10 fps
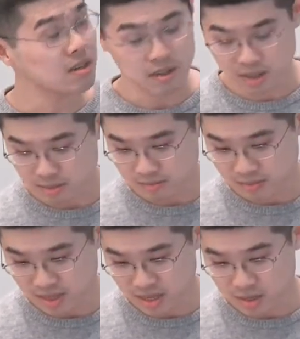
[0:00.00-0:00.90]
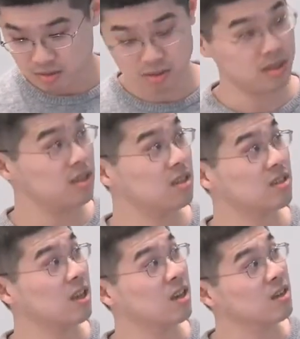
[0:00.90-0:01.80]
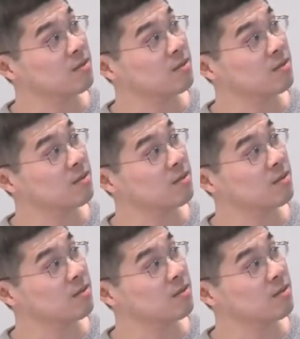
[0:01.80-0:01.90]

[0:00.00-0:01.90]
Okay, so this is uh,